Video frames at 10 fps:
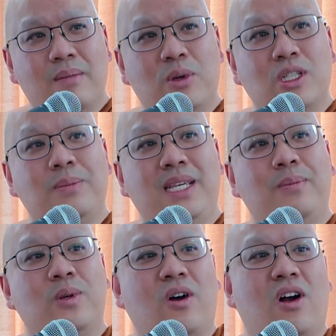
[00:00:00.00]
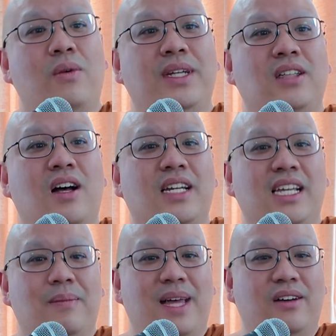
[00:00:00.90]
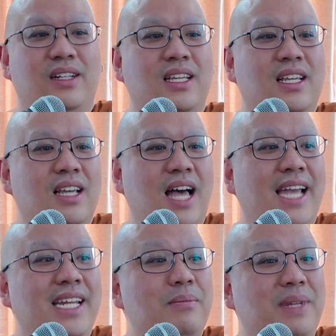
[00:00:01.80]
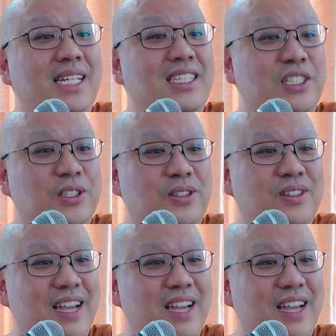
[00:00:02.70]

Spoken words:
most people are always talking about, I didn't mean to.